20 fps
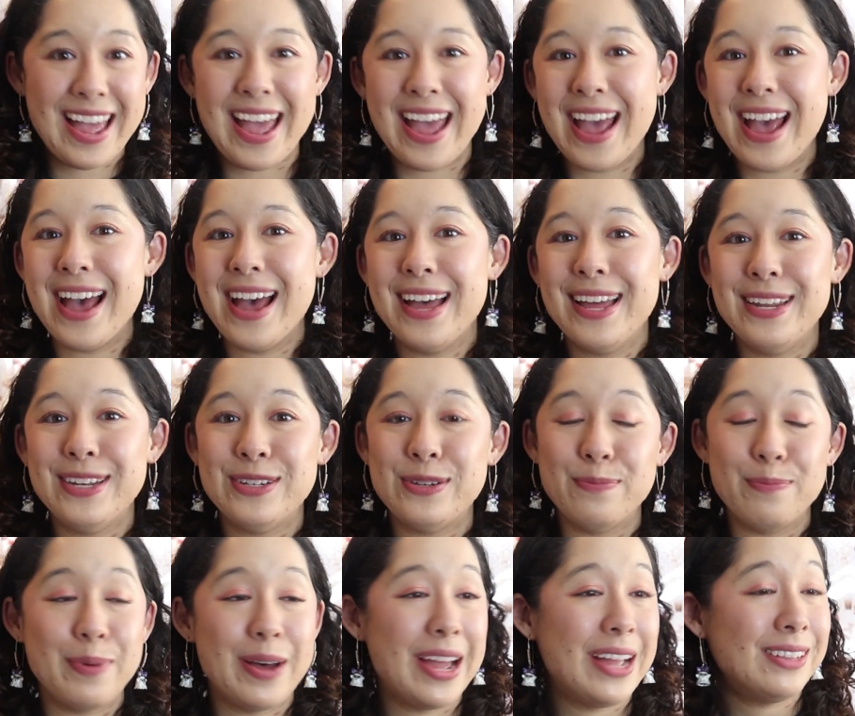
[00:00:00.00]
and
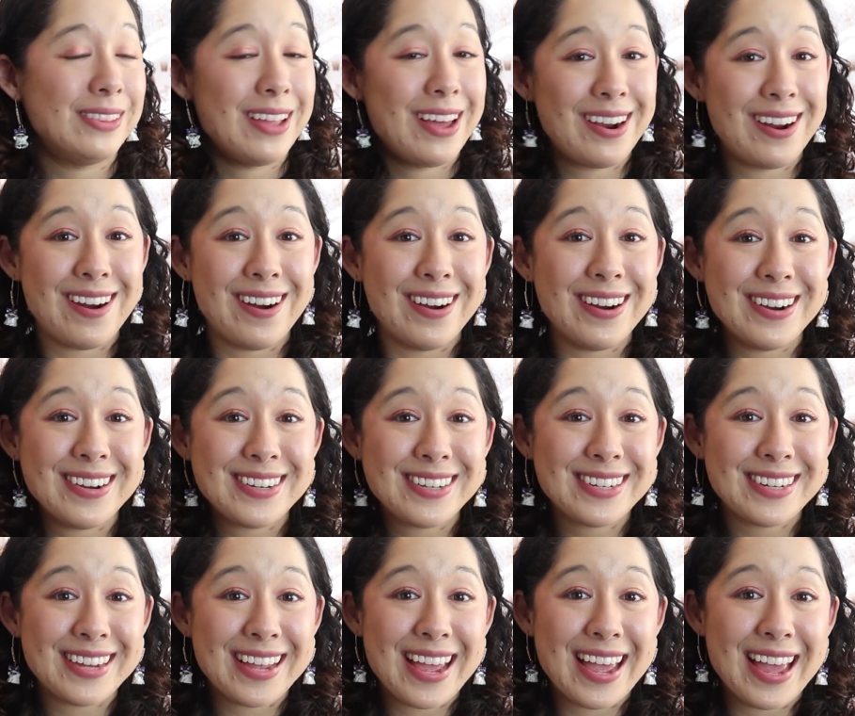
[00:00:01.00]
by a lot of
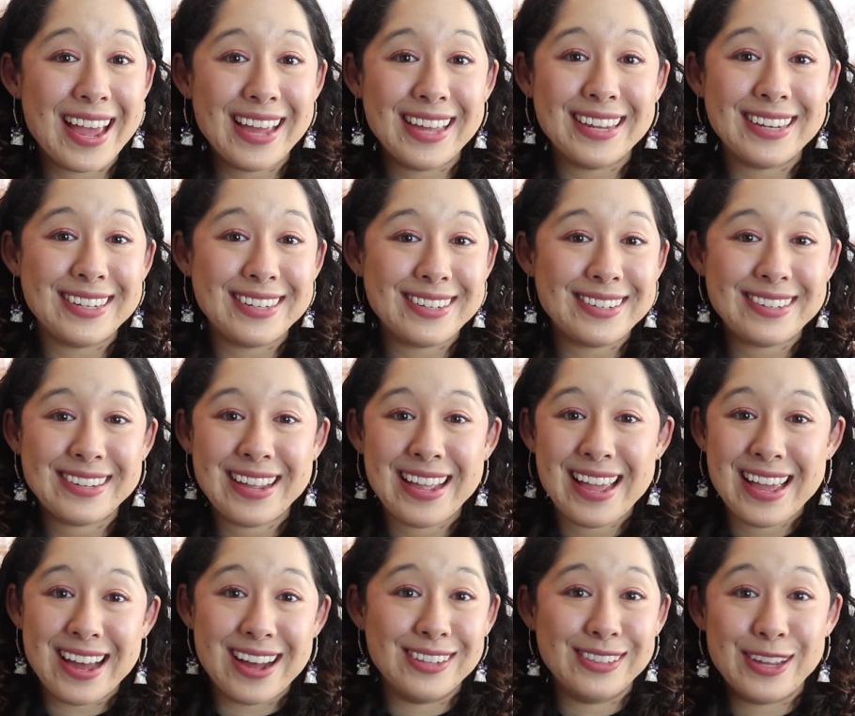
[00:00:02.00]
heart and
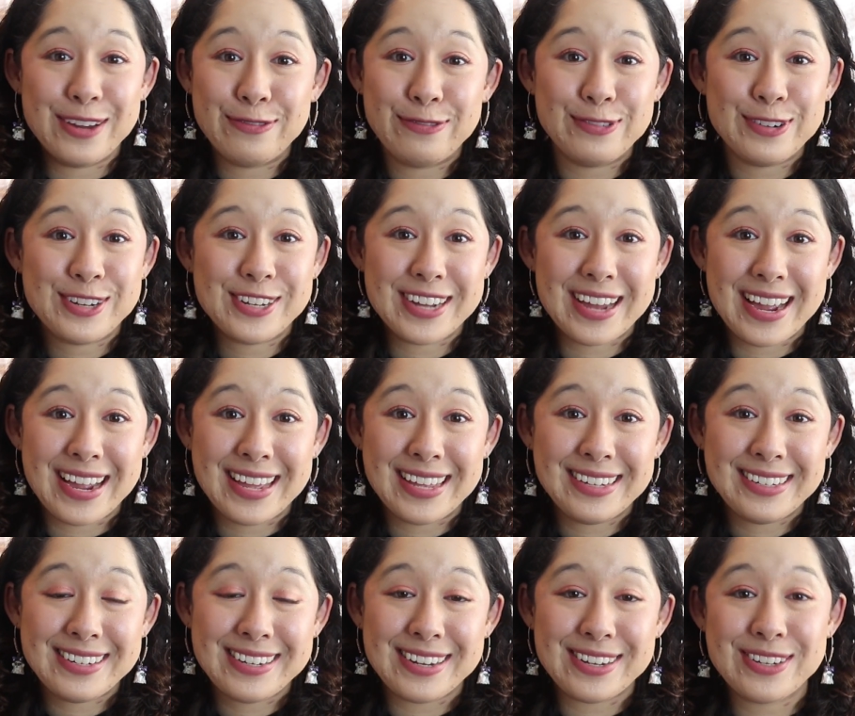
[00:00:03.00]
a love for
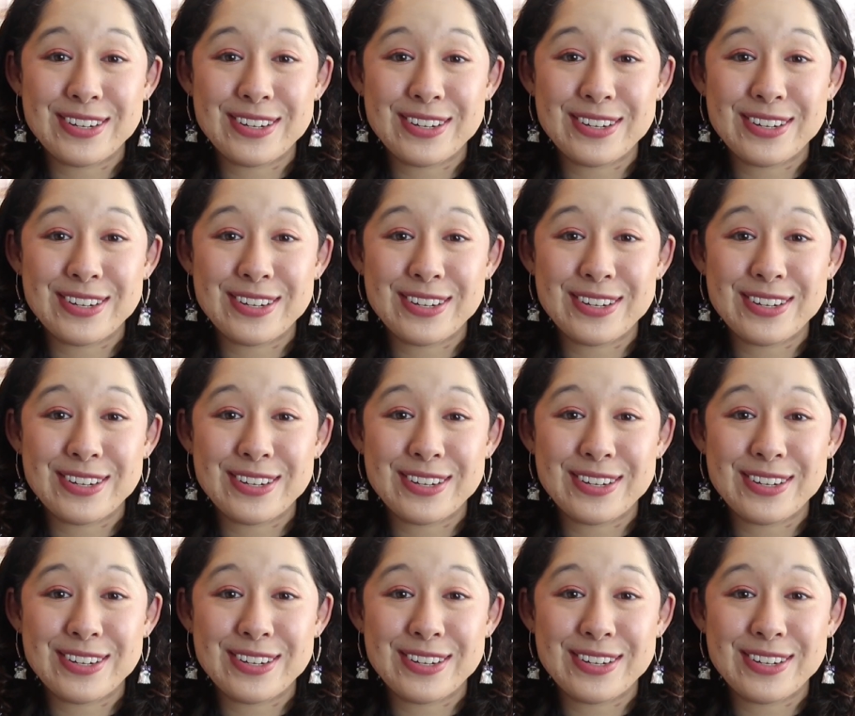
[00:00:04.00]
science.